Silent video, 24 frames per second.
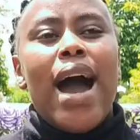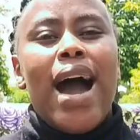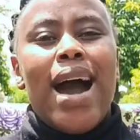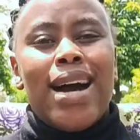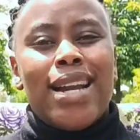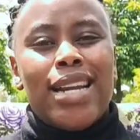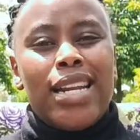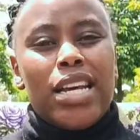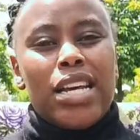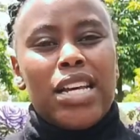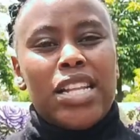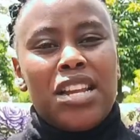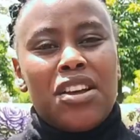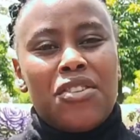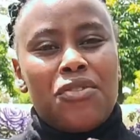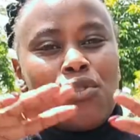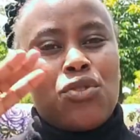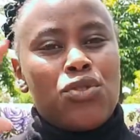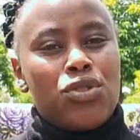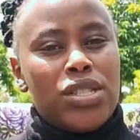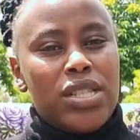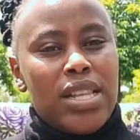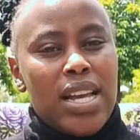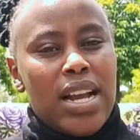And of
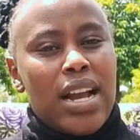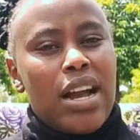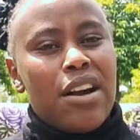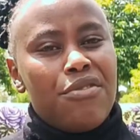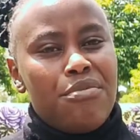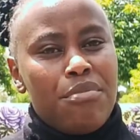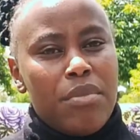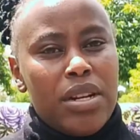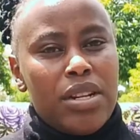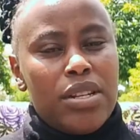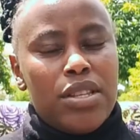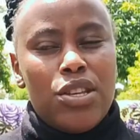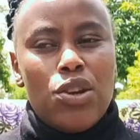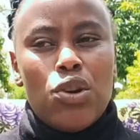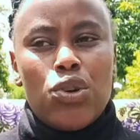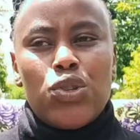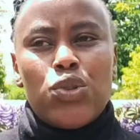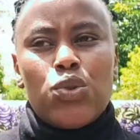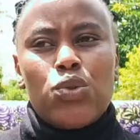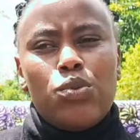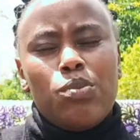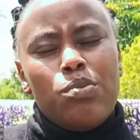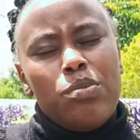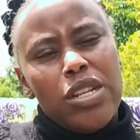course, the government, they
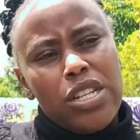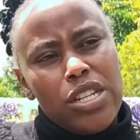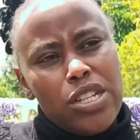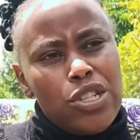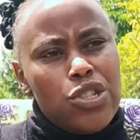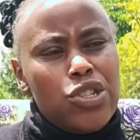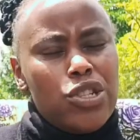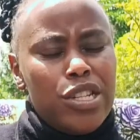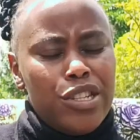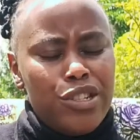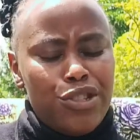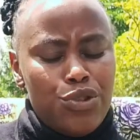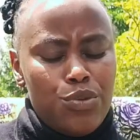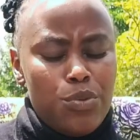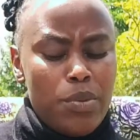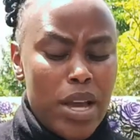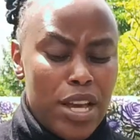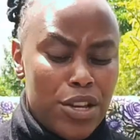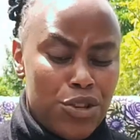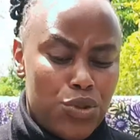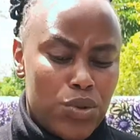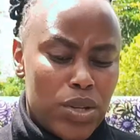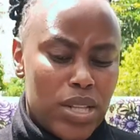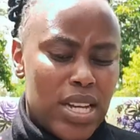also need to
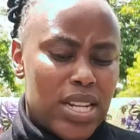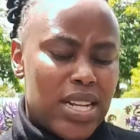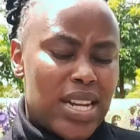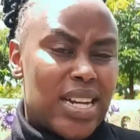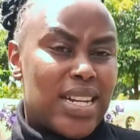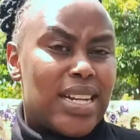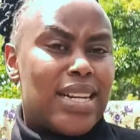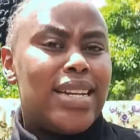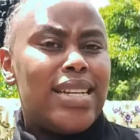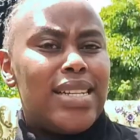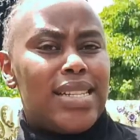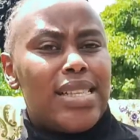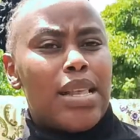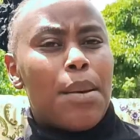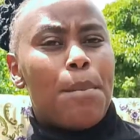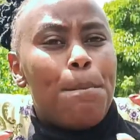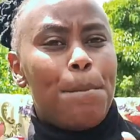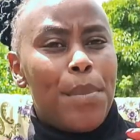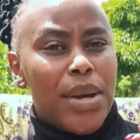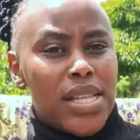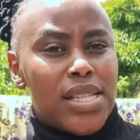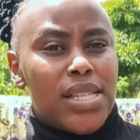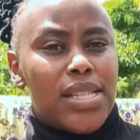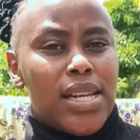ensure that at least the
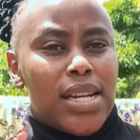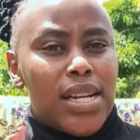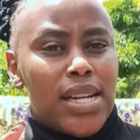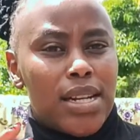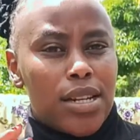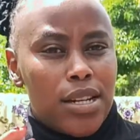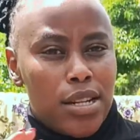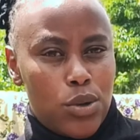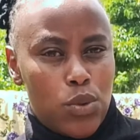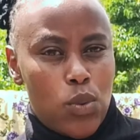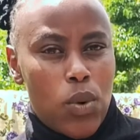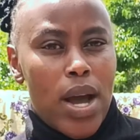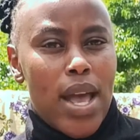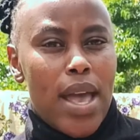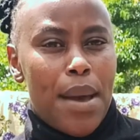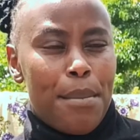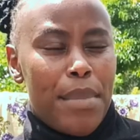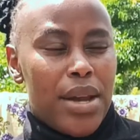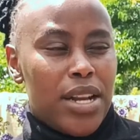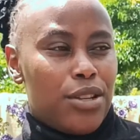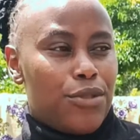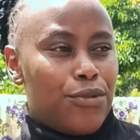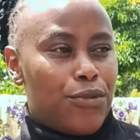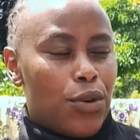basic
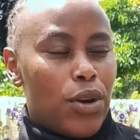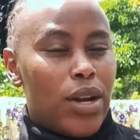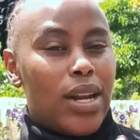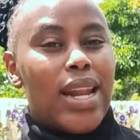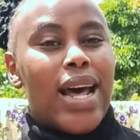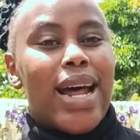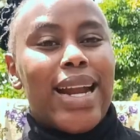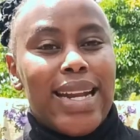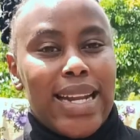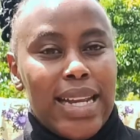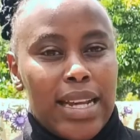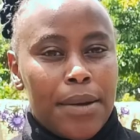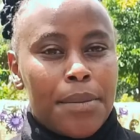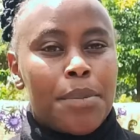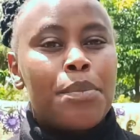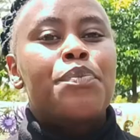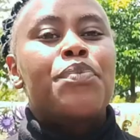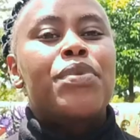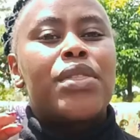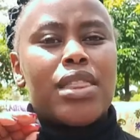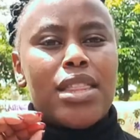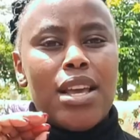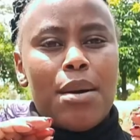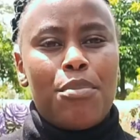requirement for learning,
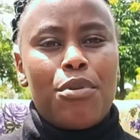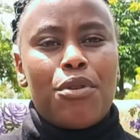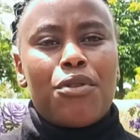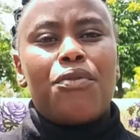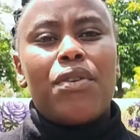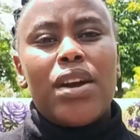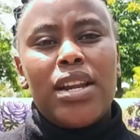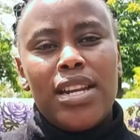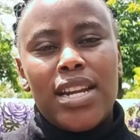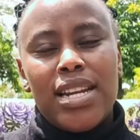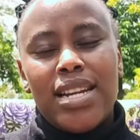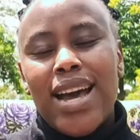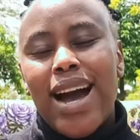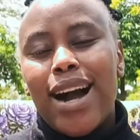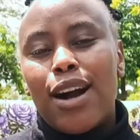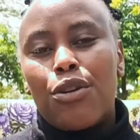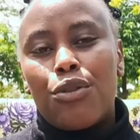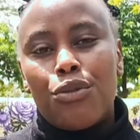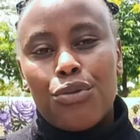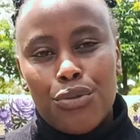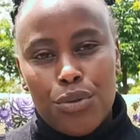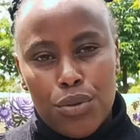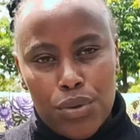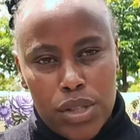they are provided
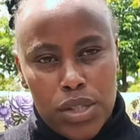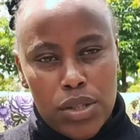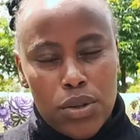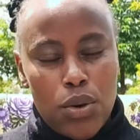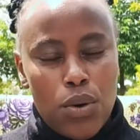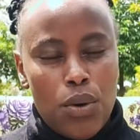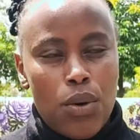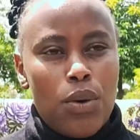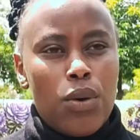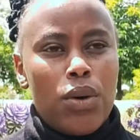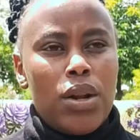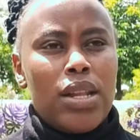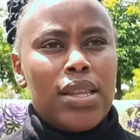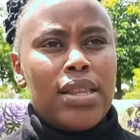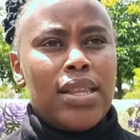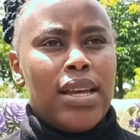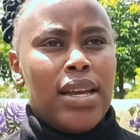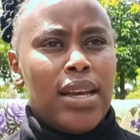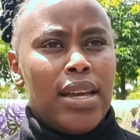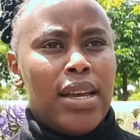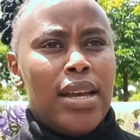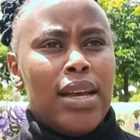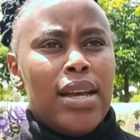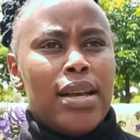across all
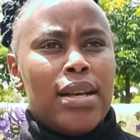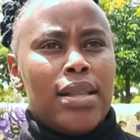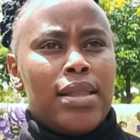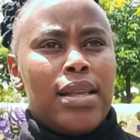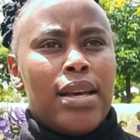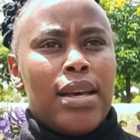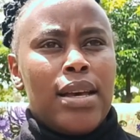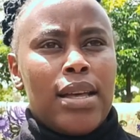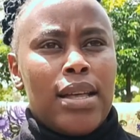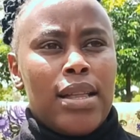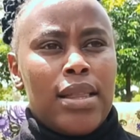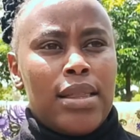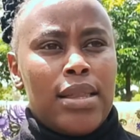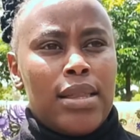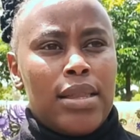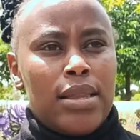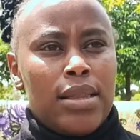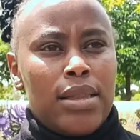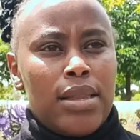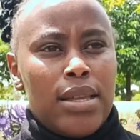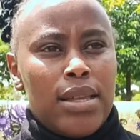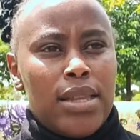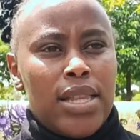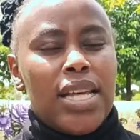the
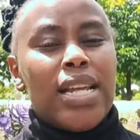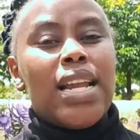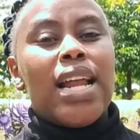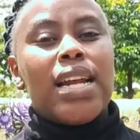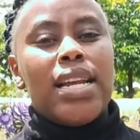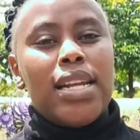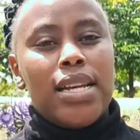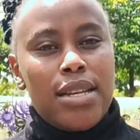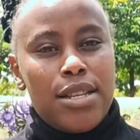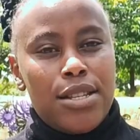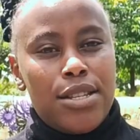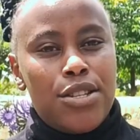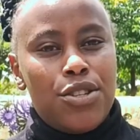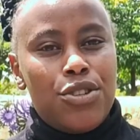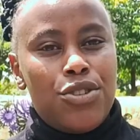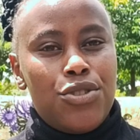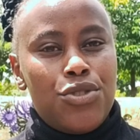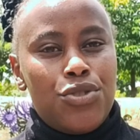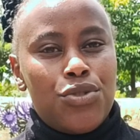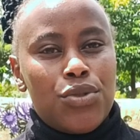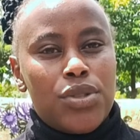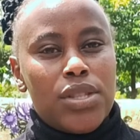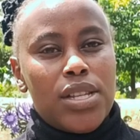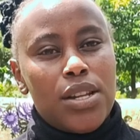learning
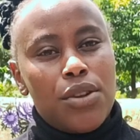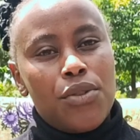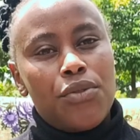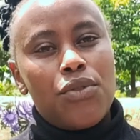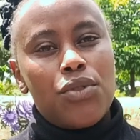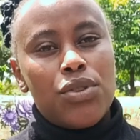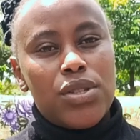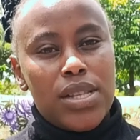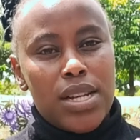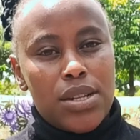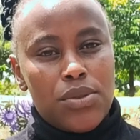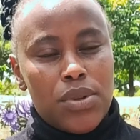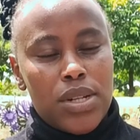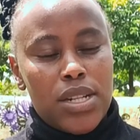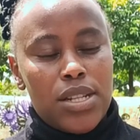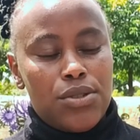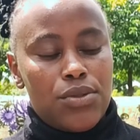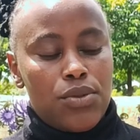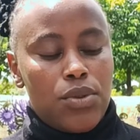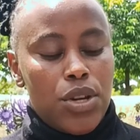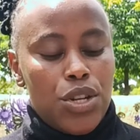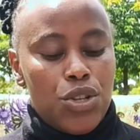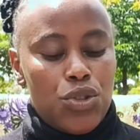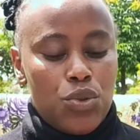institutions. And of course, that one
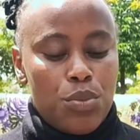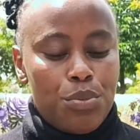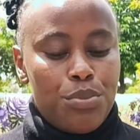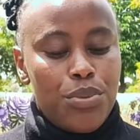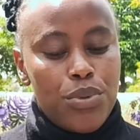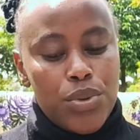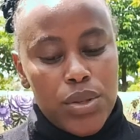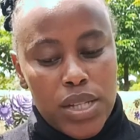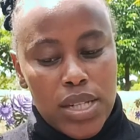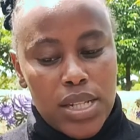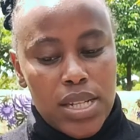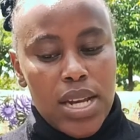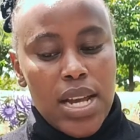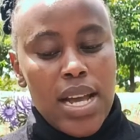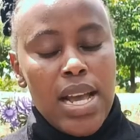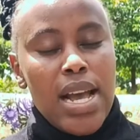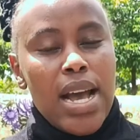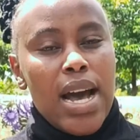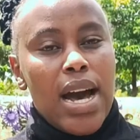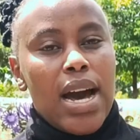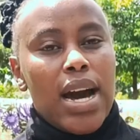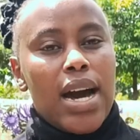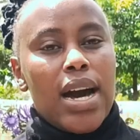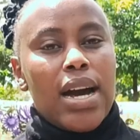is going to boost
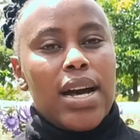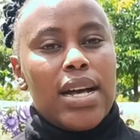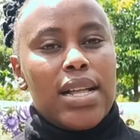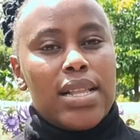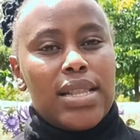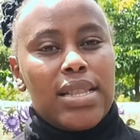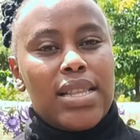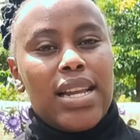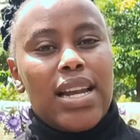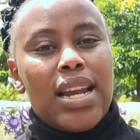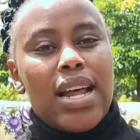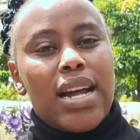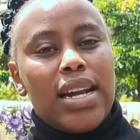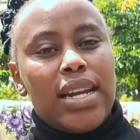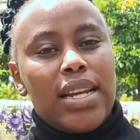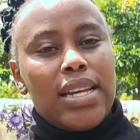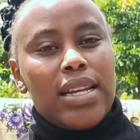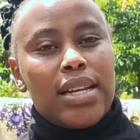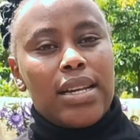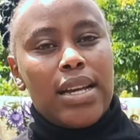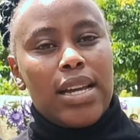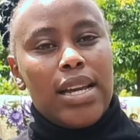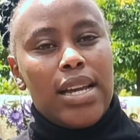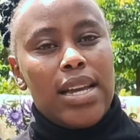the
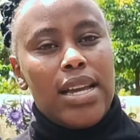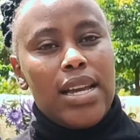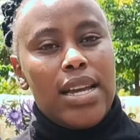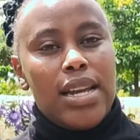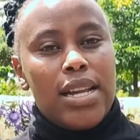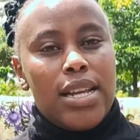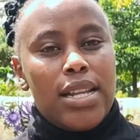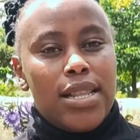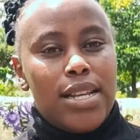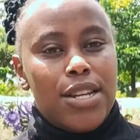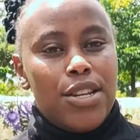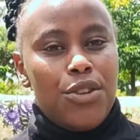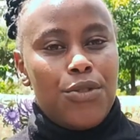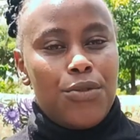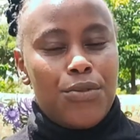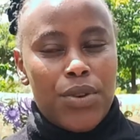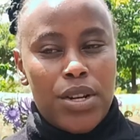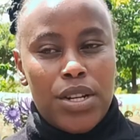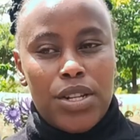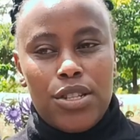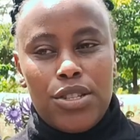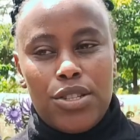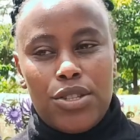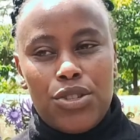learning in
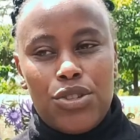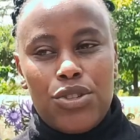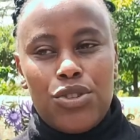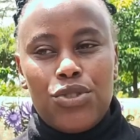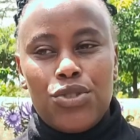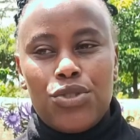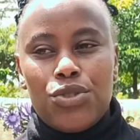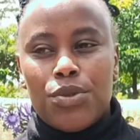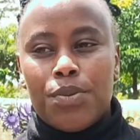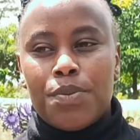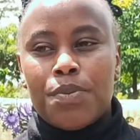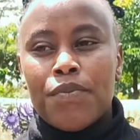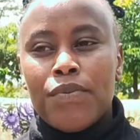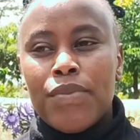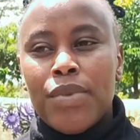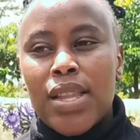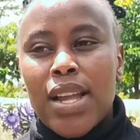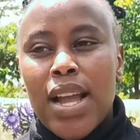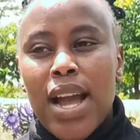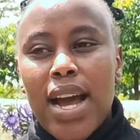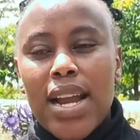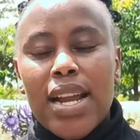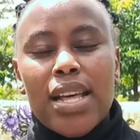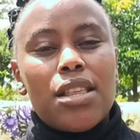different institutions.
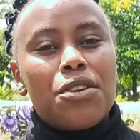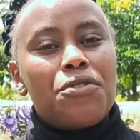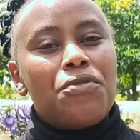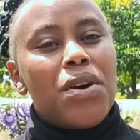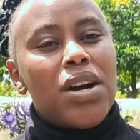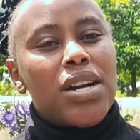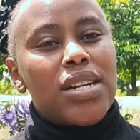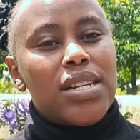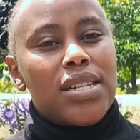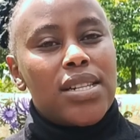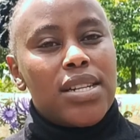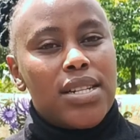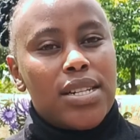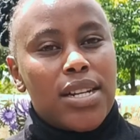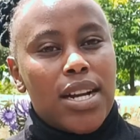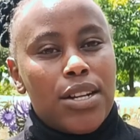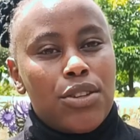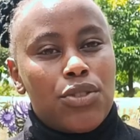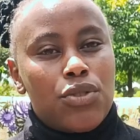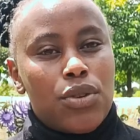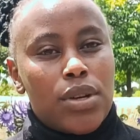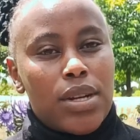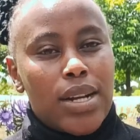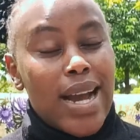Another factor that
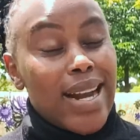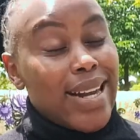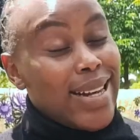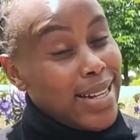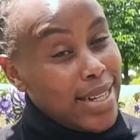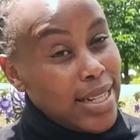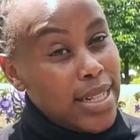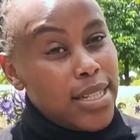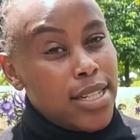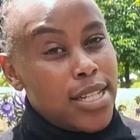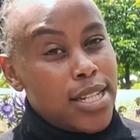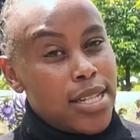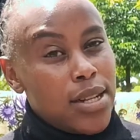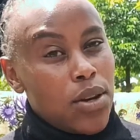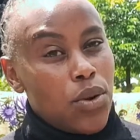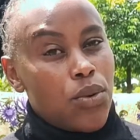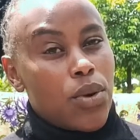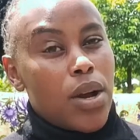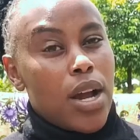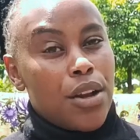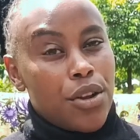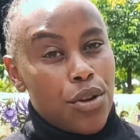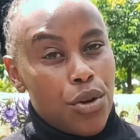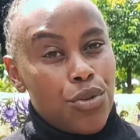can lead
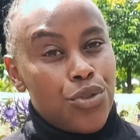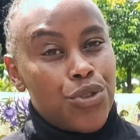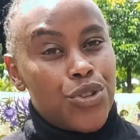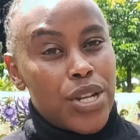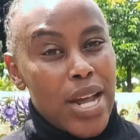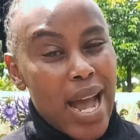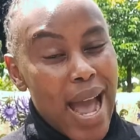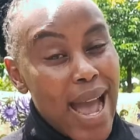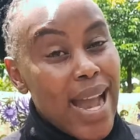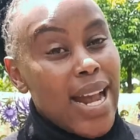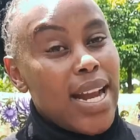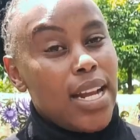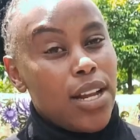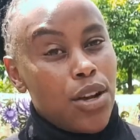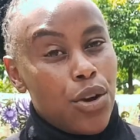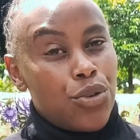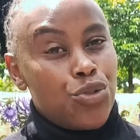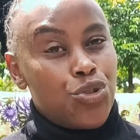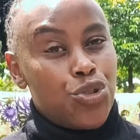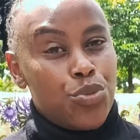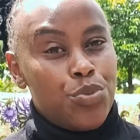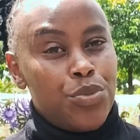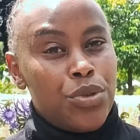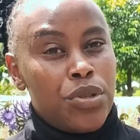or can highly
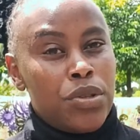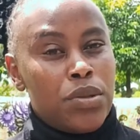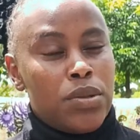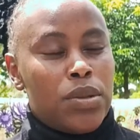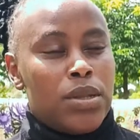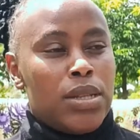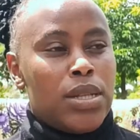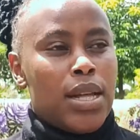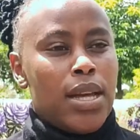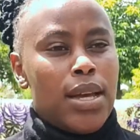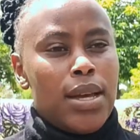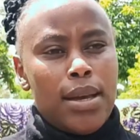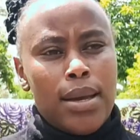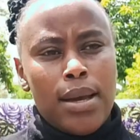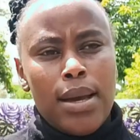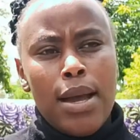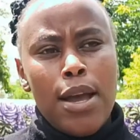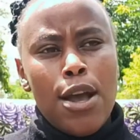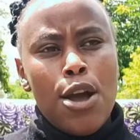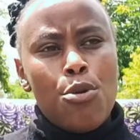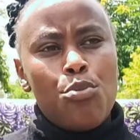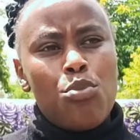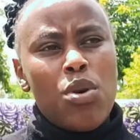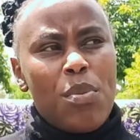contribute to the
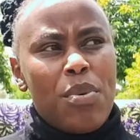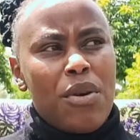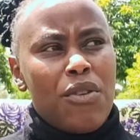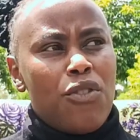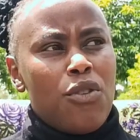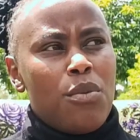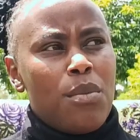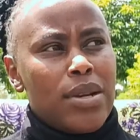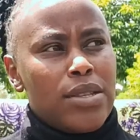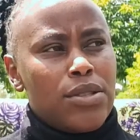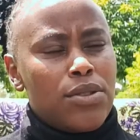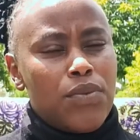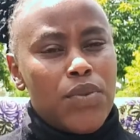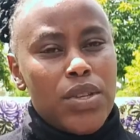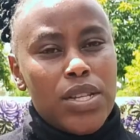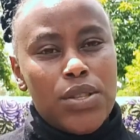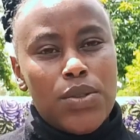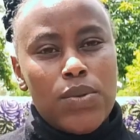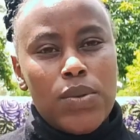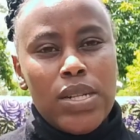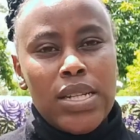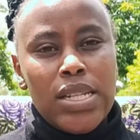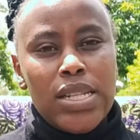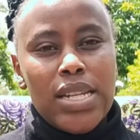poor performance of the
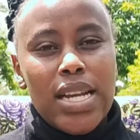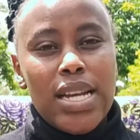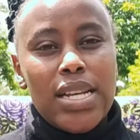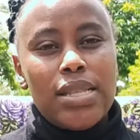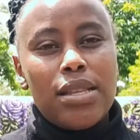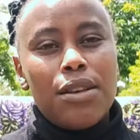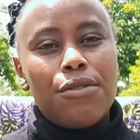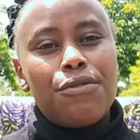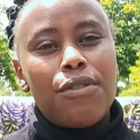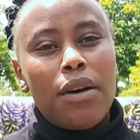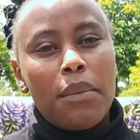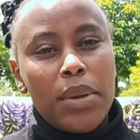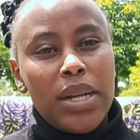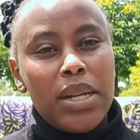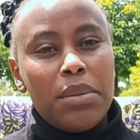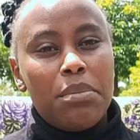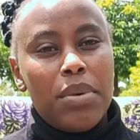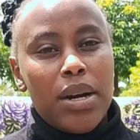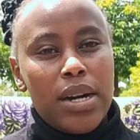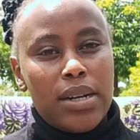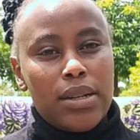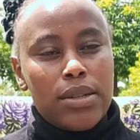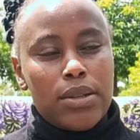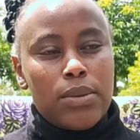student is the family
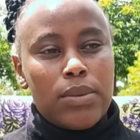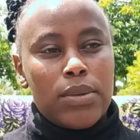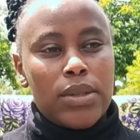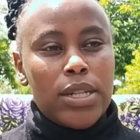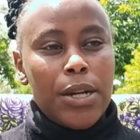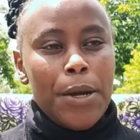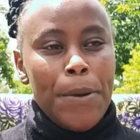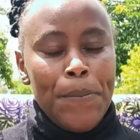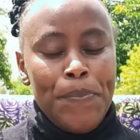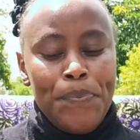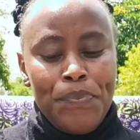background.